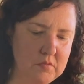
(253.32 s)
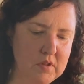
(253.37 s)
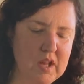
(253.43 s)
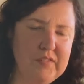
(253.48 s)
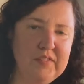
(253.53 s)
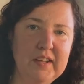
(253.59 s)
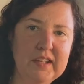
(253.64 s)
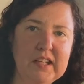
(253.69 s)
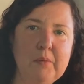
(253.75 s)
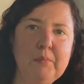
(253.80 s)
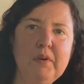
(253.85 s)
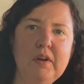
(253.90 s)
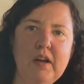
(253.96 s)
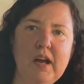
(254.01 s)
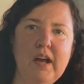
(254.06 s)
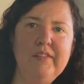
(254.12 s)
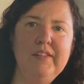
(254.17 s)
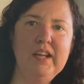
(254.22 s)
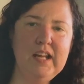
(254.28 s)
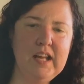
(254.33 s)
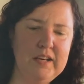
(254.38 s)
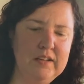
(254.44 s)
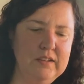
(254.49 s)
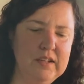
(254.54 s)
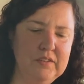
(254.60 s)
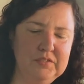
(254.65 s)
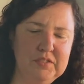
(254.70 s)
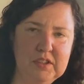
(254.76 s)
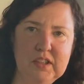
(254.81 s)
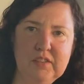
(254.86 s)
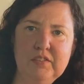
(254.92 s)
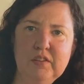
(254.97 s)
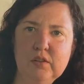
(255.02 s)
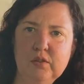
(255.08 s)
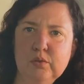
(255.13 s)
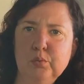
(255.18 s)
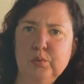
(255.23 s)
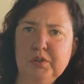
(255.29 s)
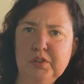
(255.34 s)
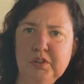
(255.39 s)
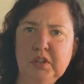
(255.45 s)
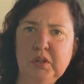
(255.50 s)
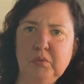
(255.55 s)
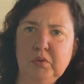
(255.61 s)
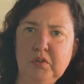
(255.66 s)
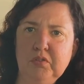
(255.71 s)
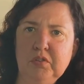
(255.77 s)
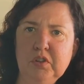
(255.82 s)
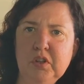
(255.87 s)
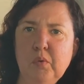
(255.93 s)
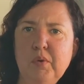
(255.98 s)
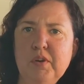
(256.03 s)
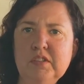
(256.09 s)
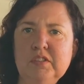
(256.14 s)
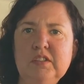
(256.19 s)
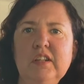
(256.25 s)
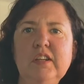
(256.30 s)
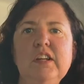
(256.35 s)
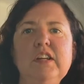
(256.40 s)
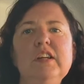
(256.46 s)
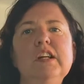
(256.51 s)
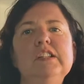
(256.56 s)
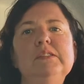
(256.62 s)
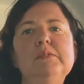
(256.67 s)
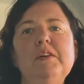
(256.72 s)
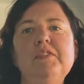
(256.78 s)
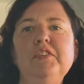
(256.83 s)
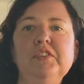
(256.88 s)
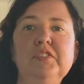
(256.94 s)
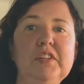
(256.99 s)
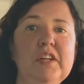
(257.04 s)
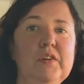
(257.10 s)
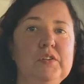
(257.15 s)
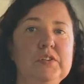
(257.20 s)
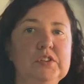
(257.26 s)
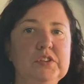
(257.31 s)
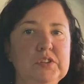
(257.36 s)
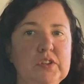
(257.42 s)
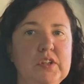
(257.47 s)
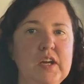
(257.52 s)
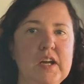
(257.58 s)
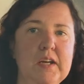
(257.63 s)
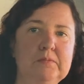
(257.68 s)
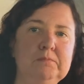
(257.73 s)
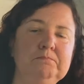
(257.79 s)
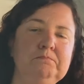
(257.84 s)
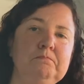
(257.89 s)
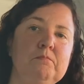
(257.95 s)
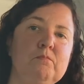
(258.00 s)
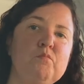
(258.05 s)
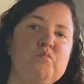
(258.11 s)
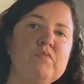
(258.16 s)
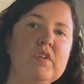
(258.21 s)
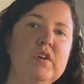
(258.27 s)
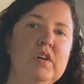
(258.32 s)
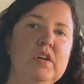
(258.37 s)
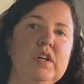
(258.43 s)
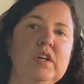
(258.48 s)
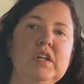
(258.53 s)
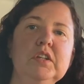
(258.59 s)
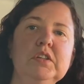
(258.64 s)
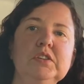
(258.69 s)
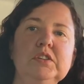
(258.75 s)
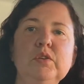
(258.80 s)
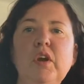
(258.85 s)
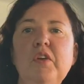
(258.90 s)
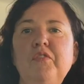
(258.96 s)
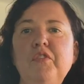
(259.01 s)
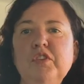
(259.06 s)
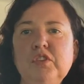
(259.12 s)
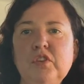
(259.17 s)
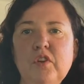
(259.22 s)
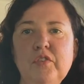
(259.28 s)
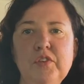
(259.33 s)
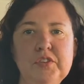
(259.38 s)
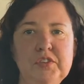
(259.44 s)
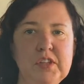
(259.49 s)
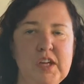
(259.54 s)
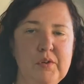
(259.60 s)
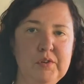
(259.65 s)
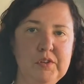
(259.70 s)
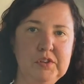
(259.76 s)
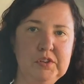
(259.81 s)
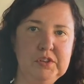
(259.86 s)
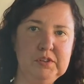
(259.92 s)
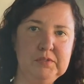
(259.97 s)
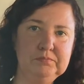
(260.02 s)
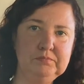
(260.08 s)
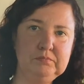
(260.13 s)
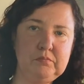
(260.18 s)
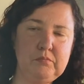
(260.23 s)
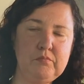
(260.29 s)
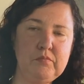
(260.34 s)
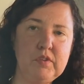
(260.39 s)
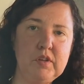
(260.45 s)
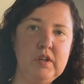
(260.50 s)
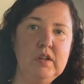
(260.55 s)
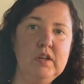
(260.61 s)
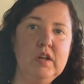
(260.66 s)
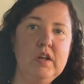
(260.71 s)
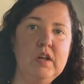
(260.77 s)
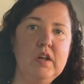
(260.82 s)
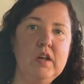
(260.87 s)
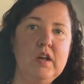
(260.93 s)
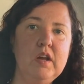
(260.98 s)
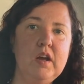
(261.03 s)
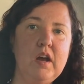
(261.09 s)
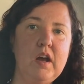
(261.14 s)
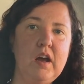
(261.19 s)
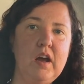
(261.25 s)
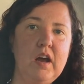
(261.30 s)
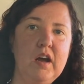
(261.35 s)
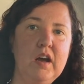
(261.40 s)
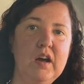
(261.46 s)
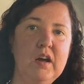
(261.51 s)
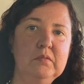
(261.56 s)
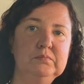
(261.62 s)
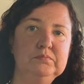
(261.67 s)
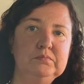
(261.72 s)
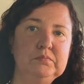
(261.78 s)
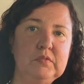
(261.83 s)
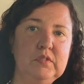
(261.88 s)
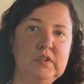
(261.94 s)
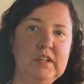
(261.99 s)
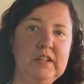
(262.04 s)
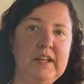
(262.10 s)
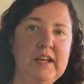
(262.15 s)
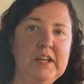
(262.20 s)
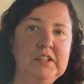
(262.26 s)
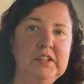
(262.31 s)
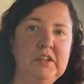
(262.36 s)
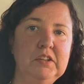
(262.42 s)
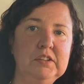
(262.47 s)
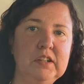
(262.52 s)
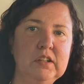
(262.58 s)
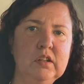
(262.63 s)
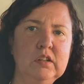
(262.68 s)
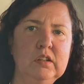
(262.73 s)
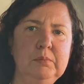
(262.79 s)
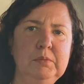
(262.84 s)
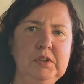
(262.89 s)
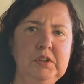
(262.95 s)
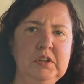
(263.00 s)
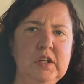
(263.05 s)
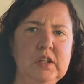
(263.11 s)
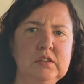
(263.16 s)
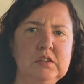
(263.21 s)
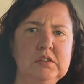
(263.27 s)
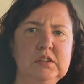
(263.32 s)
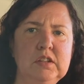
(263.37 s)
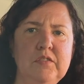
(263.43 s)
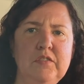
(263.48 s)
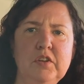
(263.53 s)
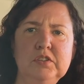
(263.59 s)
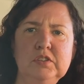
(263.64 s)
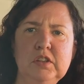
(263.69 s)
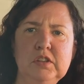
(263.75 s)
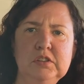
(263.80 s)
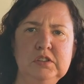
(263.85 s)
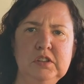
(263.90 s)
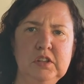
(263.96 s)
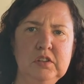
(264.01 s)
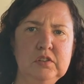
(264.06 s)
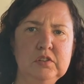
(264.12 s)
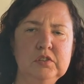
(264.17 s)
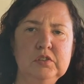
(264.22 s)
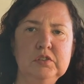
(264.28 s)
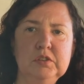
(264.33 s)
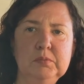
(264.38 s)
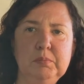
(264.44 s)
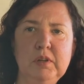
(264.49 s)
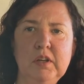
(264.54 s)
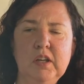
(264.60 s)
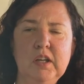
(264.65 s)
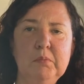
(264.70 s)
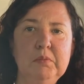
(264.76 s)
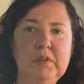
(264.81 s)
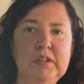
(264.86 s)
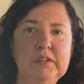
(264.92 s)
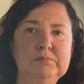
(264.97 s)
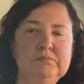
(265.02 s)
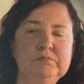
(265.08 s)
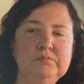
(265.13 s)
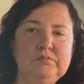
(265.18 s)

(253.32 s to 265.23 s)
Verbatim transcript: I think I'm gonna, I think I had enough to give you a really good review. I want to tell you guys about this challenge. Okay, so when I first ordered this challenge, um, the cashier's like, oh, let me check to see if there's any zingers behind me.